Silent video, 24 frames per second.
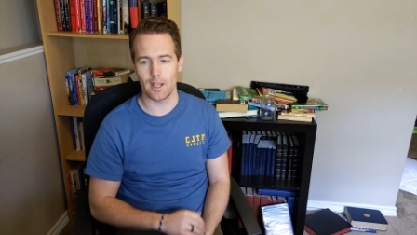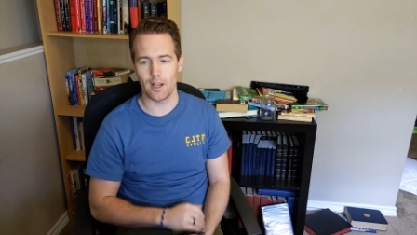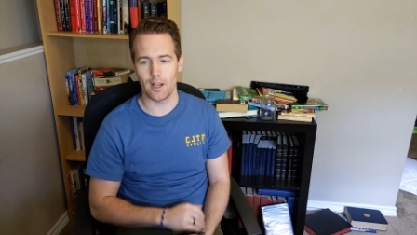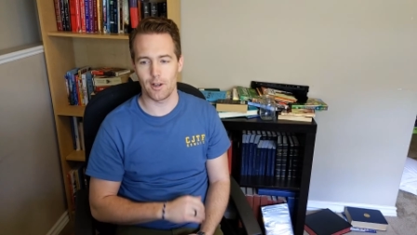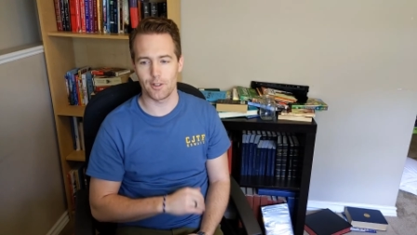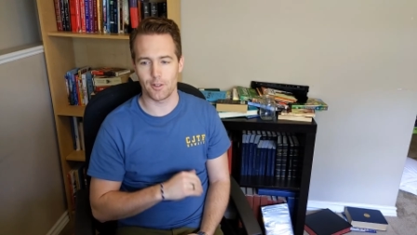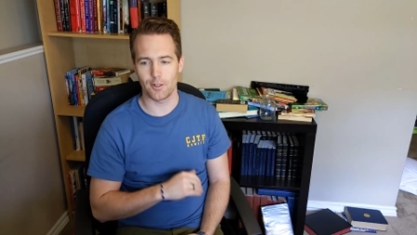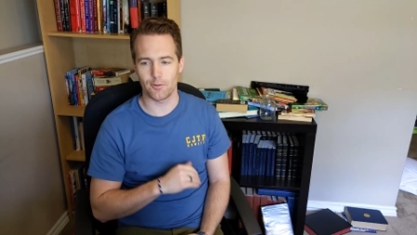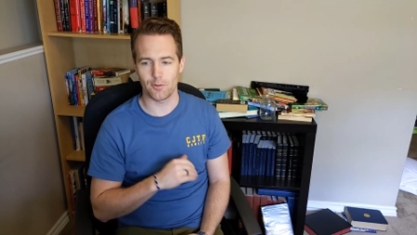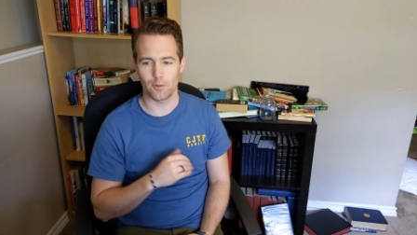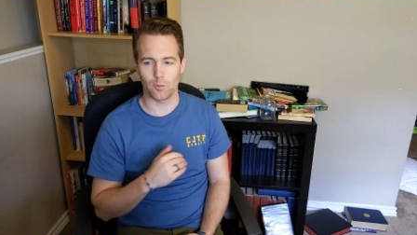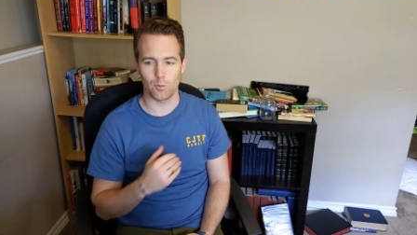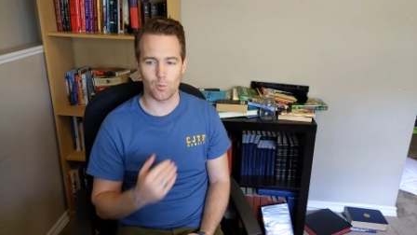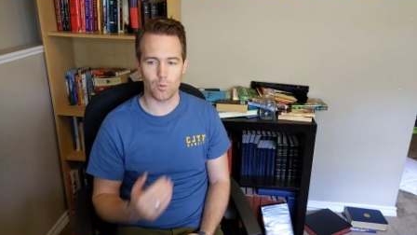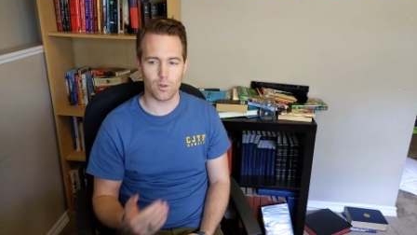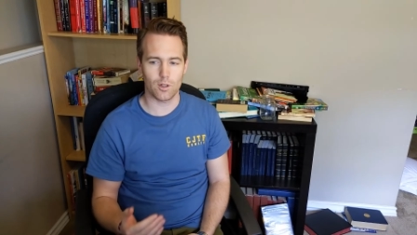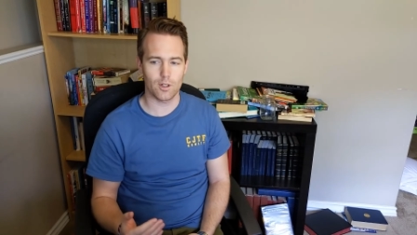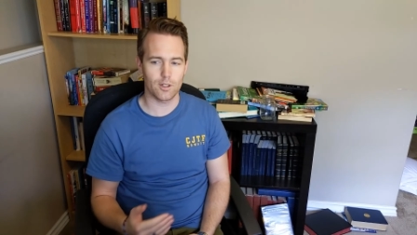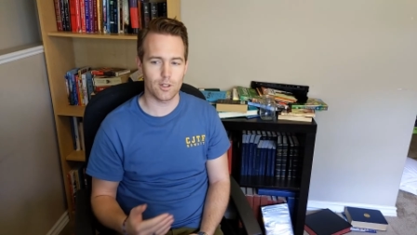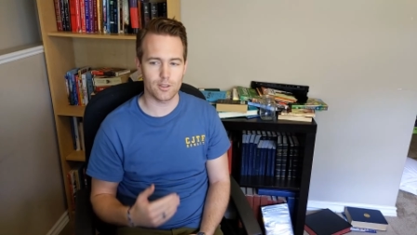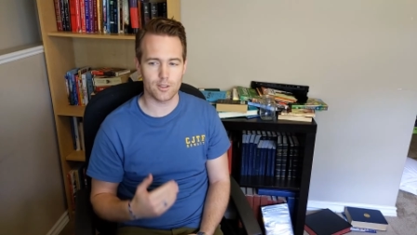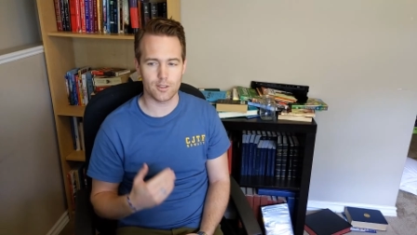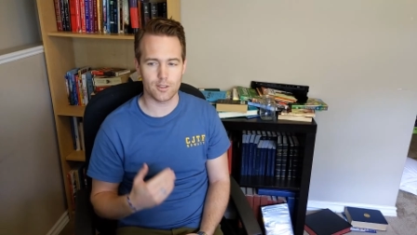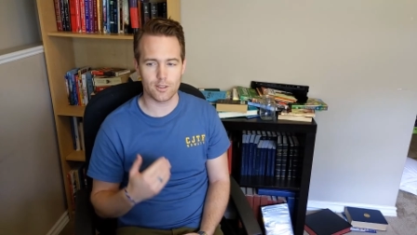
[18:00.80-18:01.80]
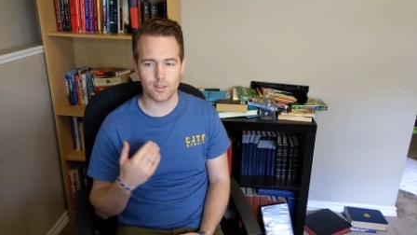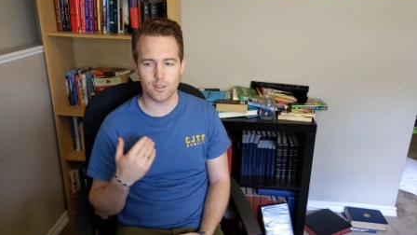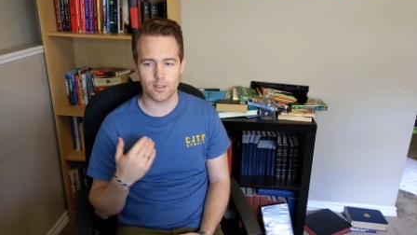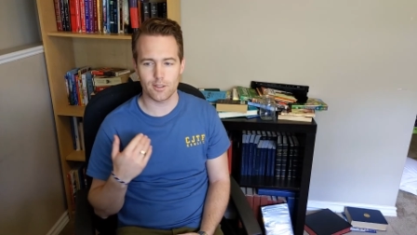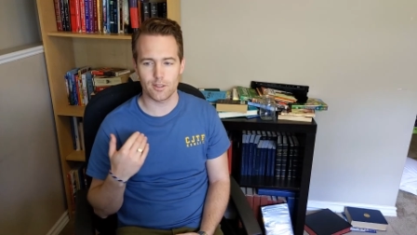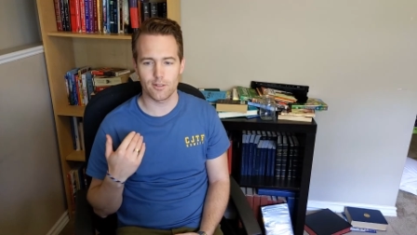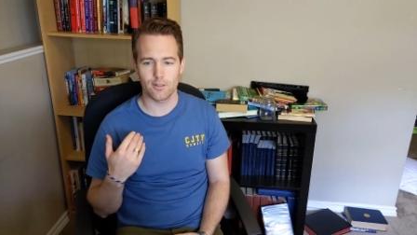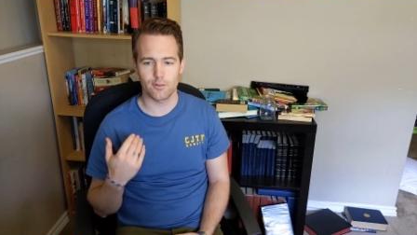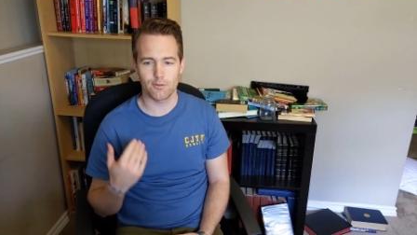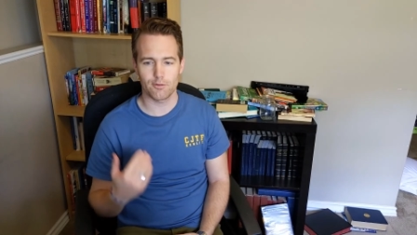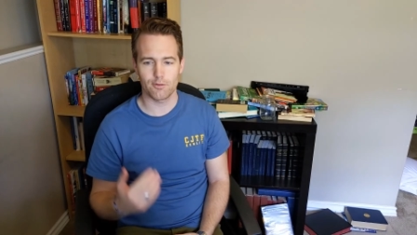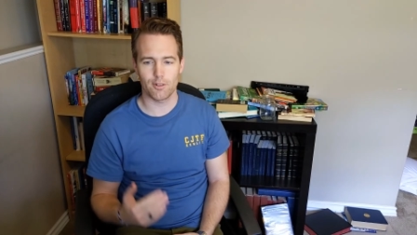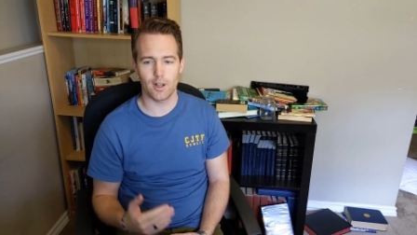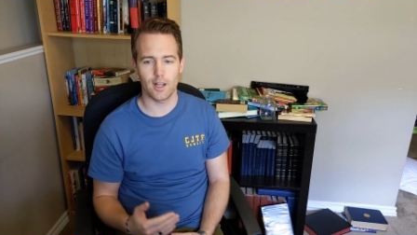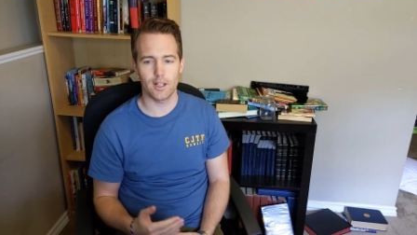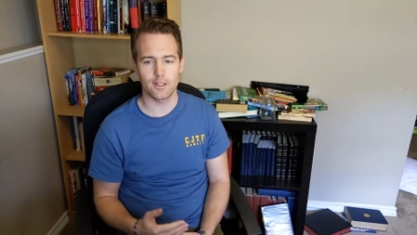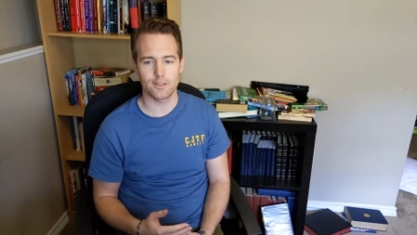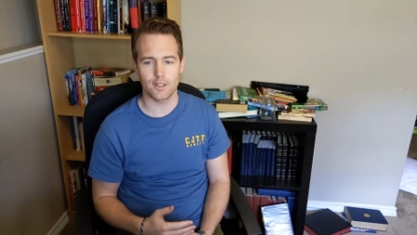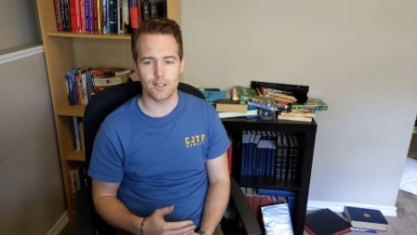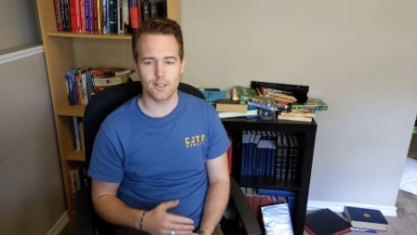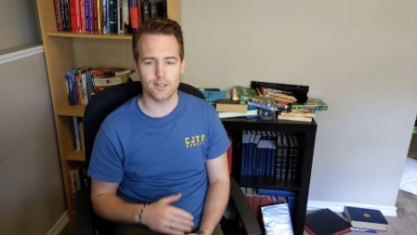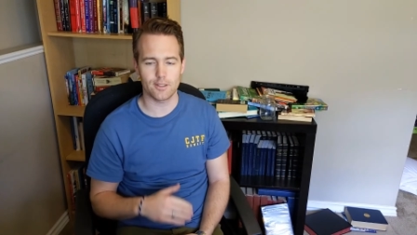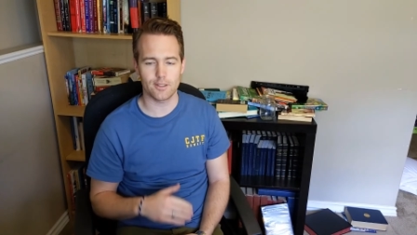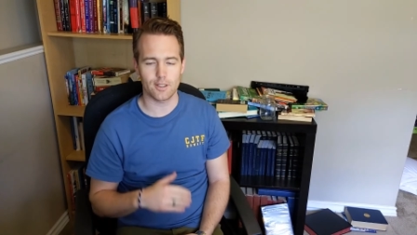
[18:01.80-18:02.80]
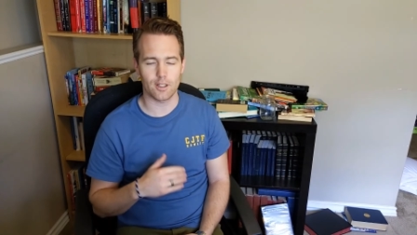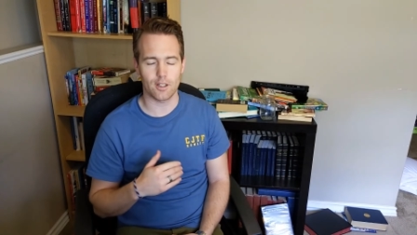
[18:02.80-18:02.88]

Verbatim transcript: how different words, phrases,